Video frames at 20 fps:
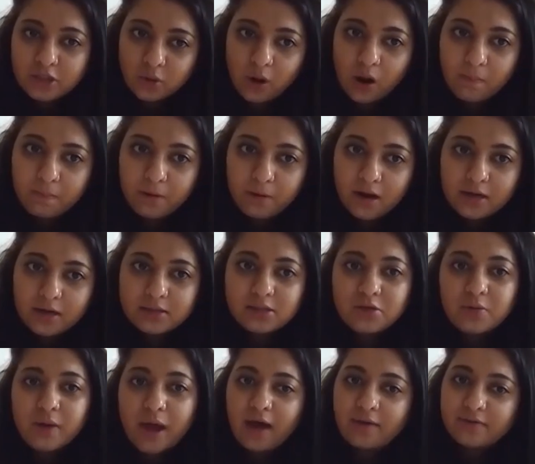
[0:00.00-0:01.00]
Dropbox.
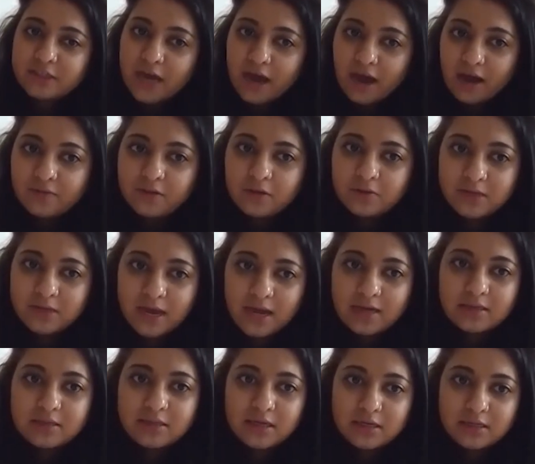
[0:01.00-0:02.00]
You have to have those
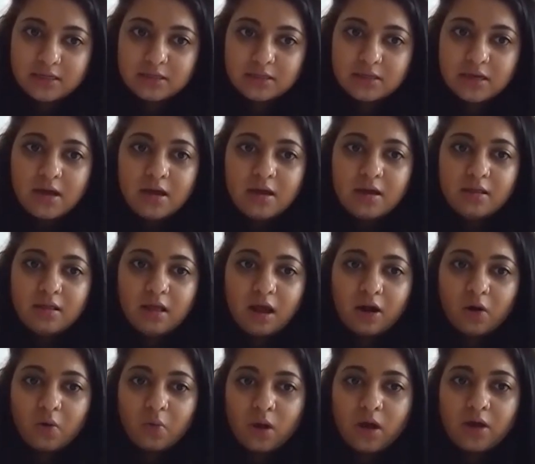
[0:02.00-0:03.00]
that
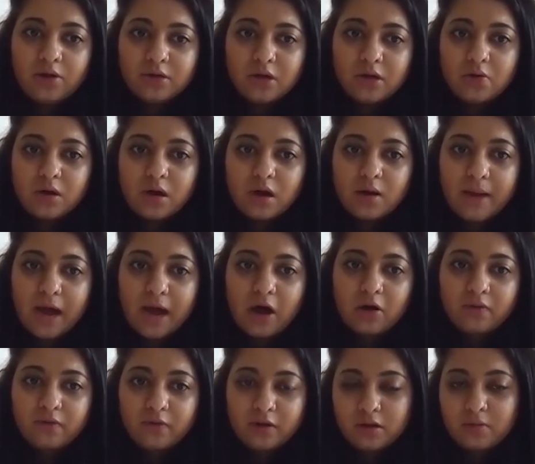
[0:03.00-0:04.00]
are well known come out
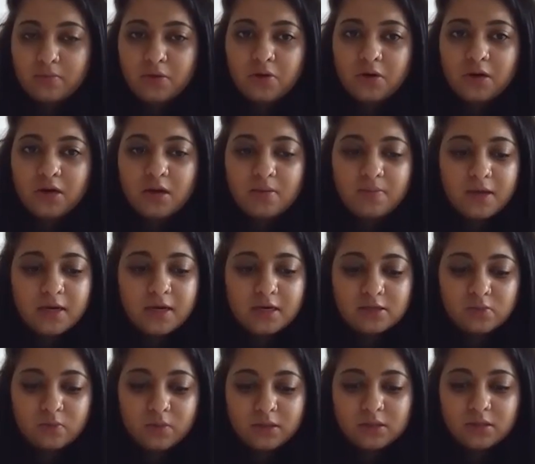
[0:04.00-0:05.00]
of a community,
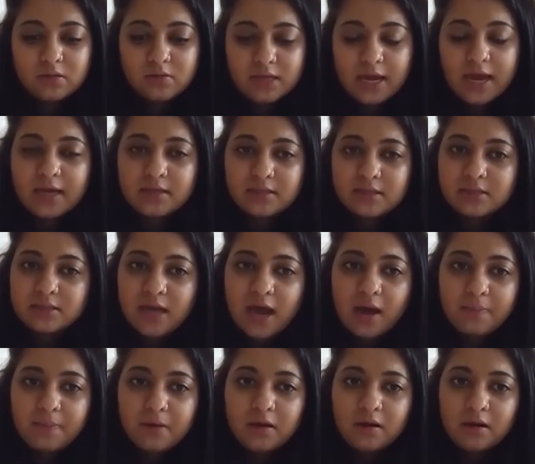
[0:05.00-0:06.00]
because once those exits
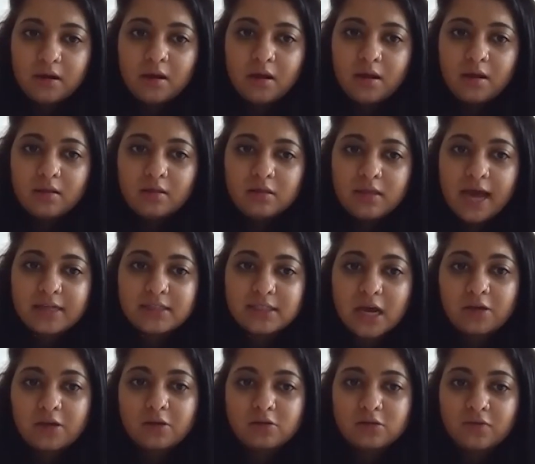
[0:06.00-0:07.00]
happen, that's
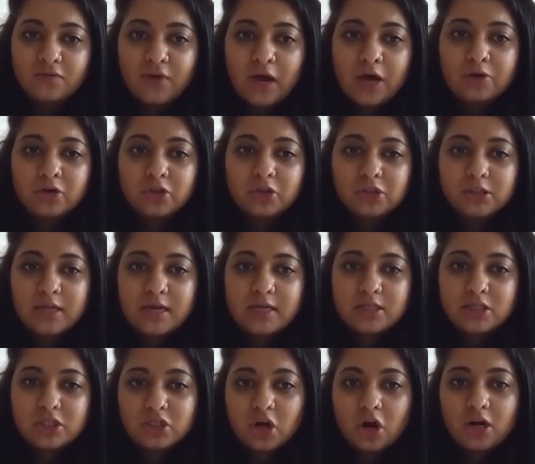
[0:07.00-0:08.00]
how those founders then
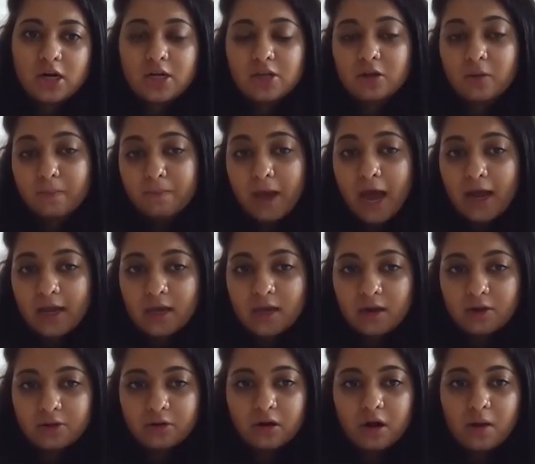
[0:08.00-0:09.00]
start either backing
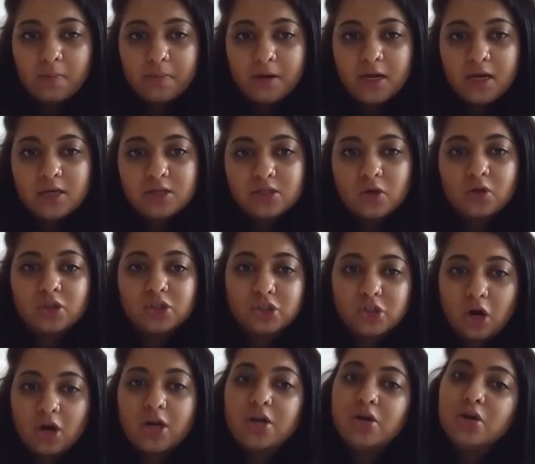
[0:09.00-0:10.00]
other companies or
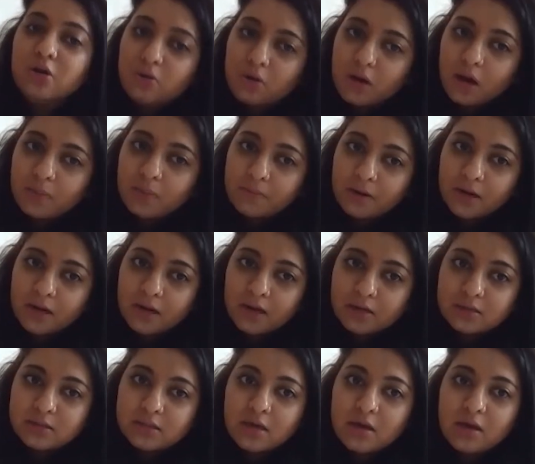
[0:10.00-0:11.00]
starting new
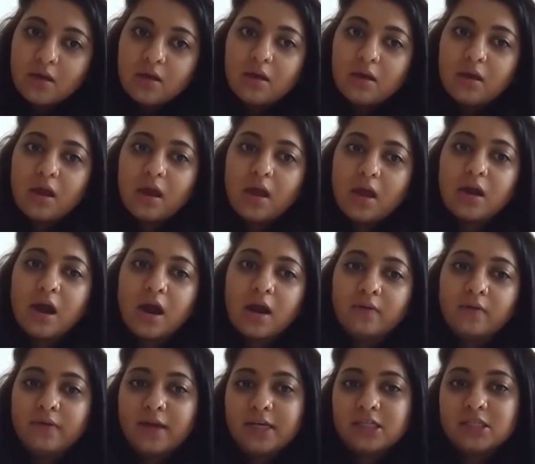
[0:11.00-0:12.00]
companies and kind
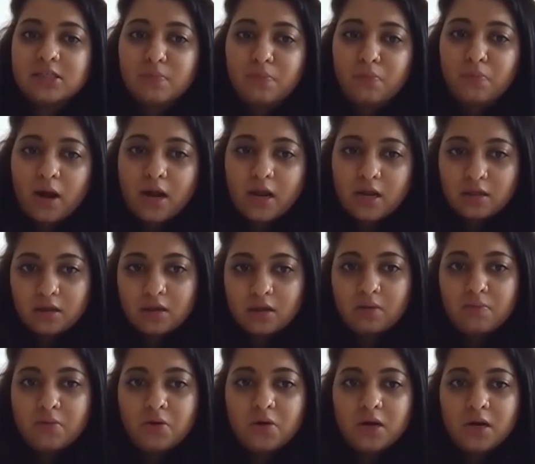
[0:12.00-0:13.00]
of like spreading the
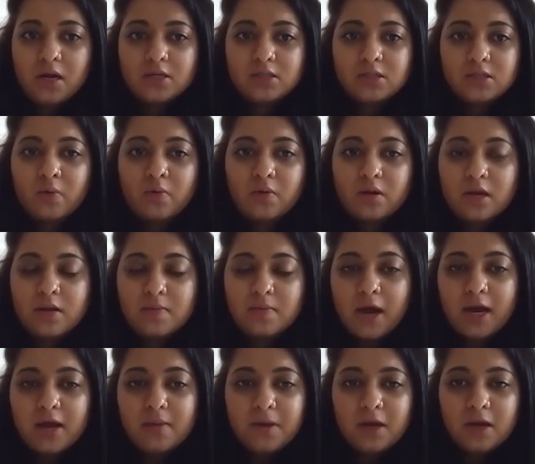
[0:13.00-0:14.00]
community. So in
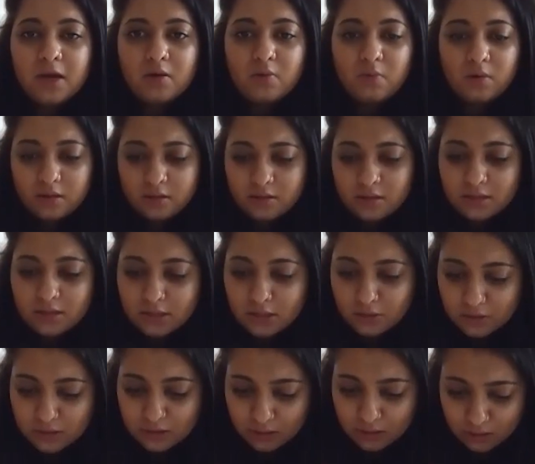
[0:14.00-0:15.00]
my opinion, one of the things
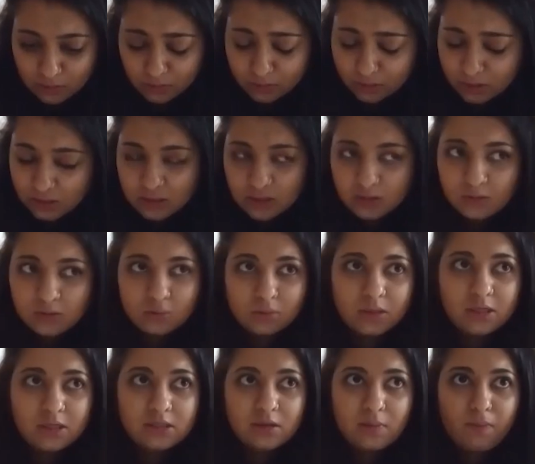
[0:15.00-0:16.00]
Houston could really do is
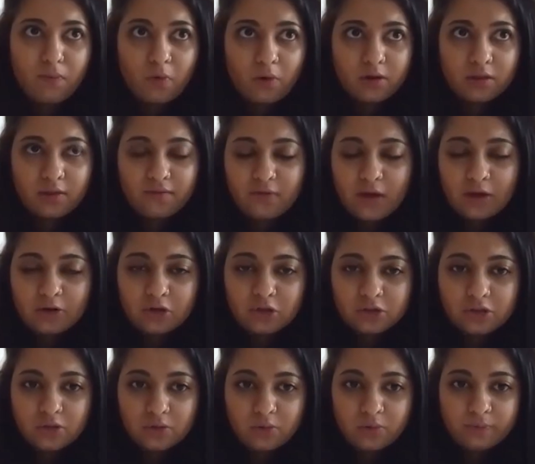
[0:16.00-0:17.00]
really support the
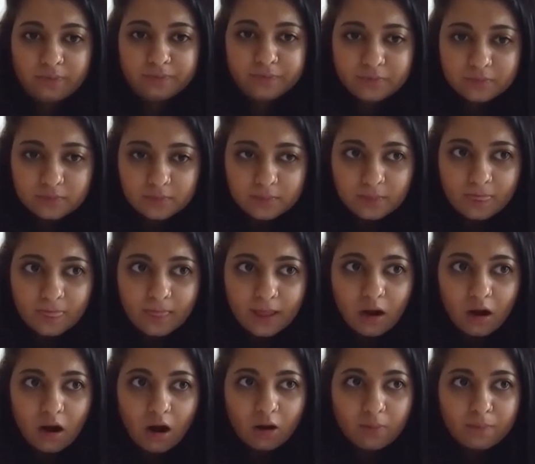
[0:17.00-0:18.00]
founders who
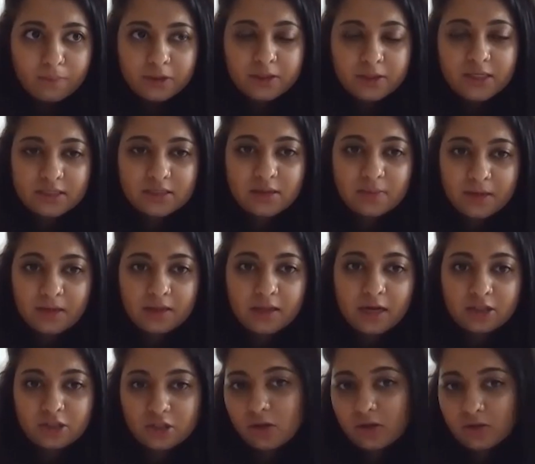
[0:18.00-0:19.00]
are building something
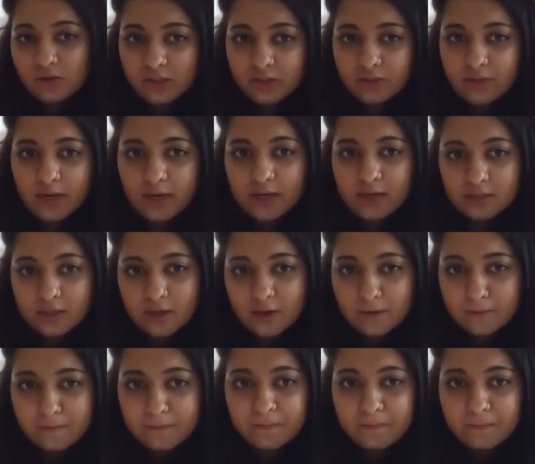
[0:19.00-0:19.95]
that's close to an exit.